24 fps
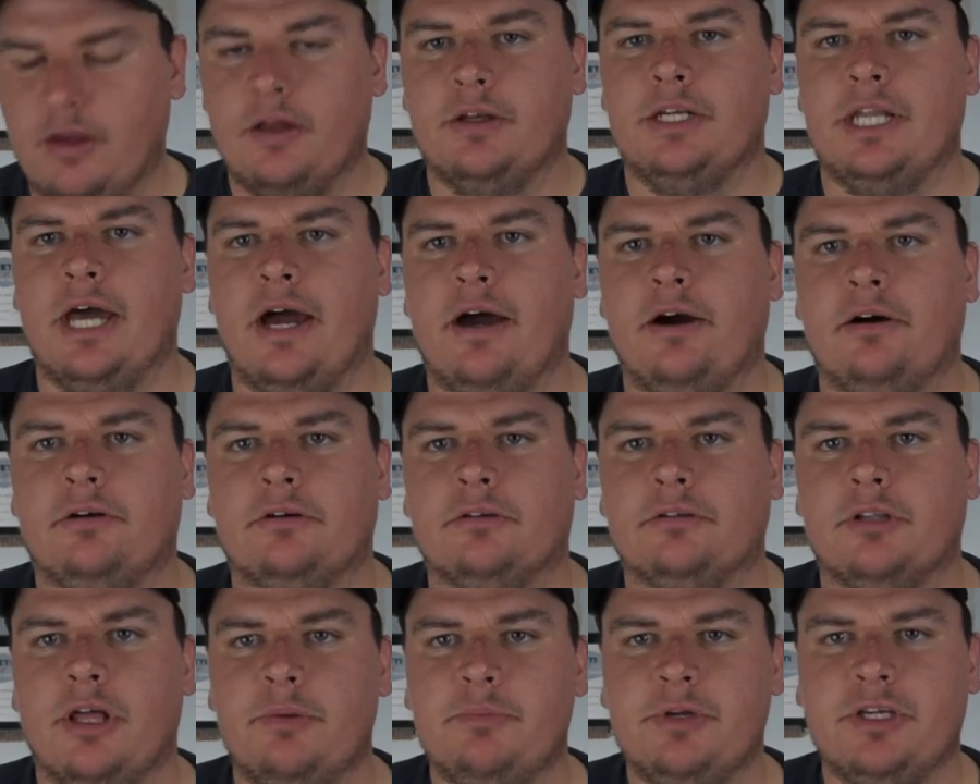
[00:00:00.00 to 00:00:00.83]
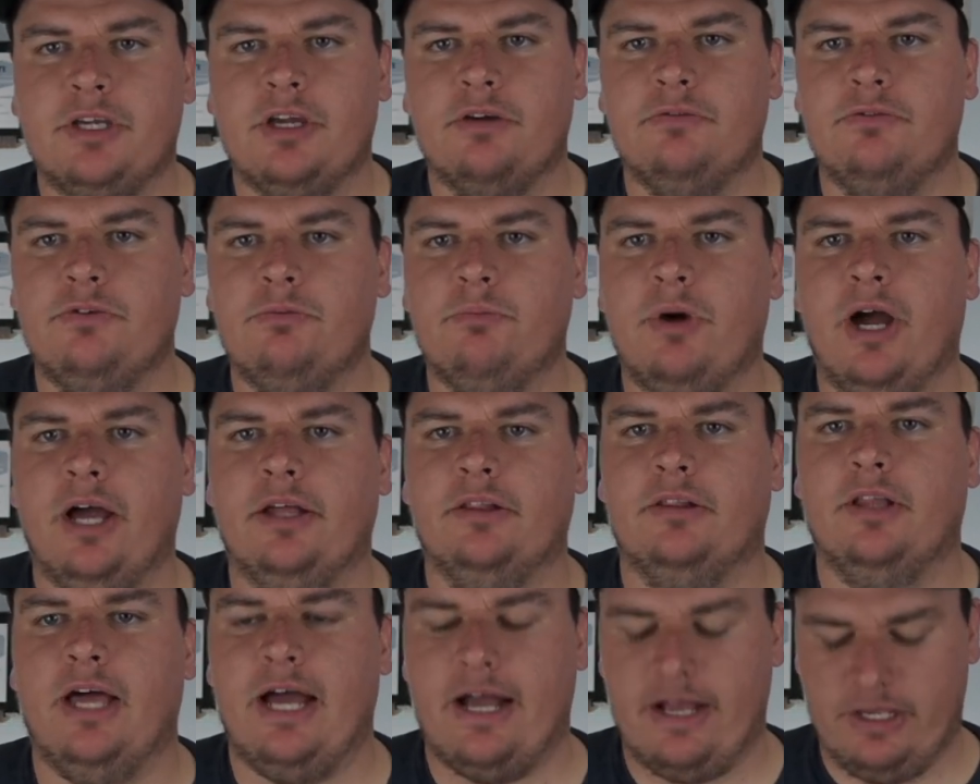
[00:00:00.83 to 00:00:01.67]
Now, let me give you my
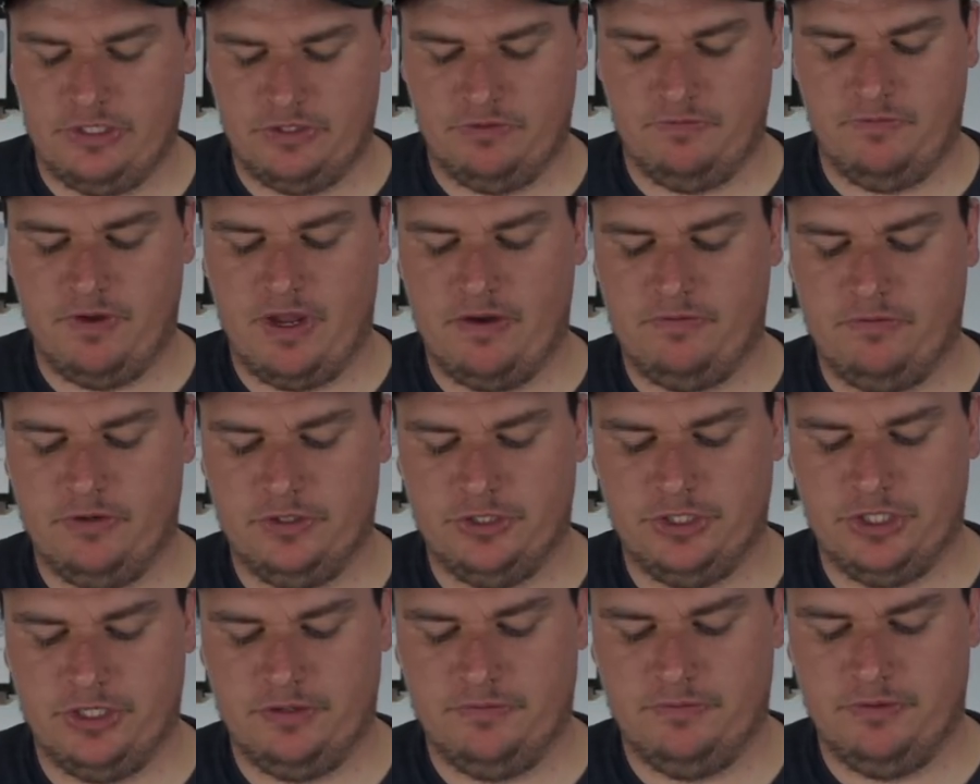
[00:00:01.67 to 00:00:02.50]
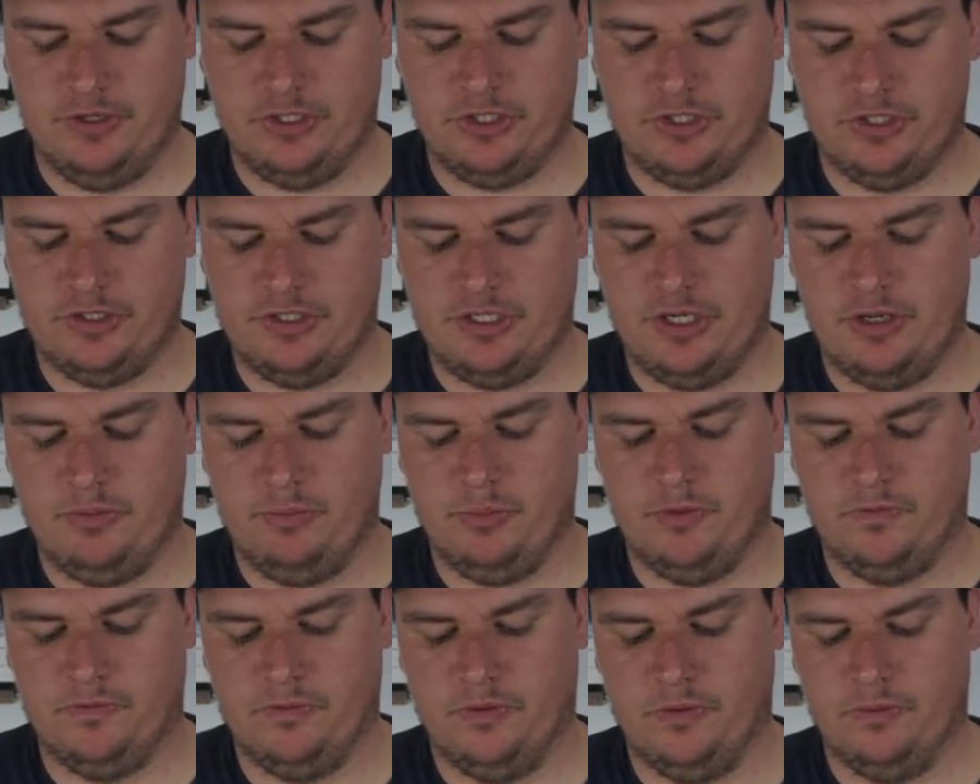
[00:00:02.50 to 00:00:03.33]
last favorite jig fishing tip
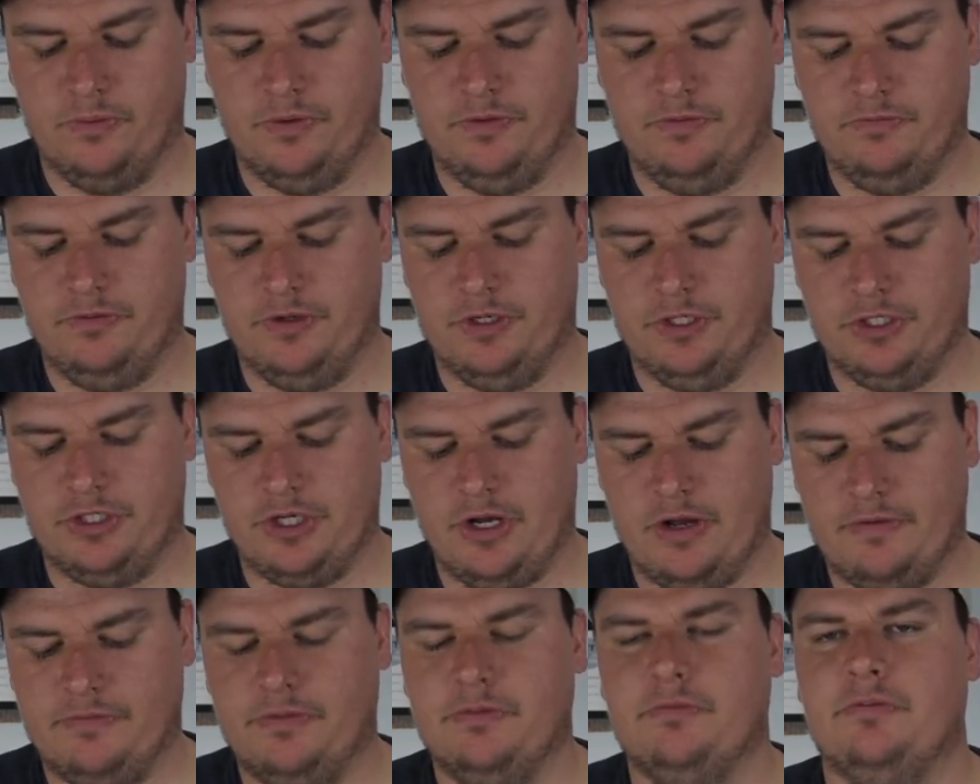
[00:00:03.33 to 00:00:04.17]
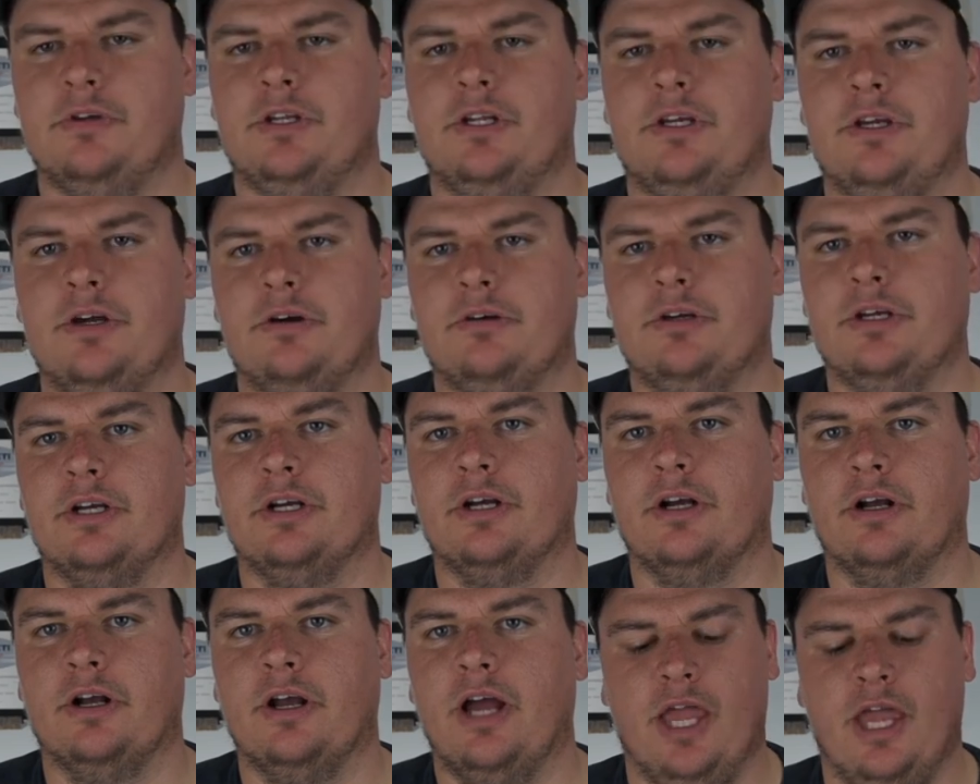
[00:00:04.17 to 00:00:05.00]
before we finish off the video
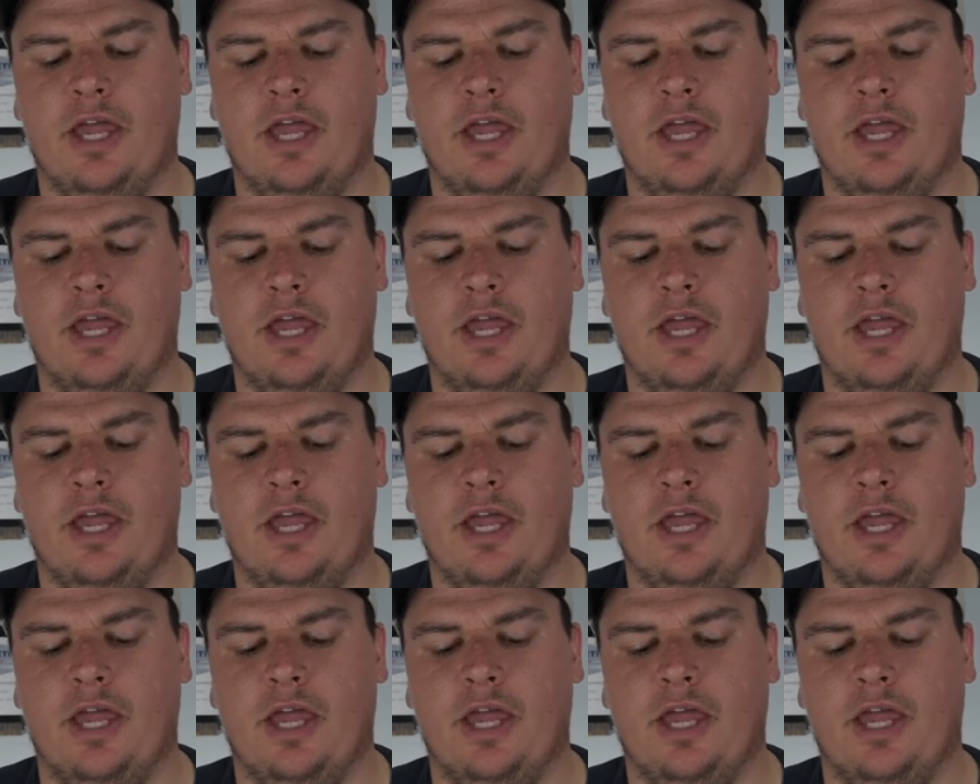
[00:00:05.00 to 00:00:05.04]
here.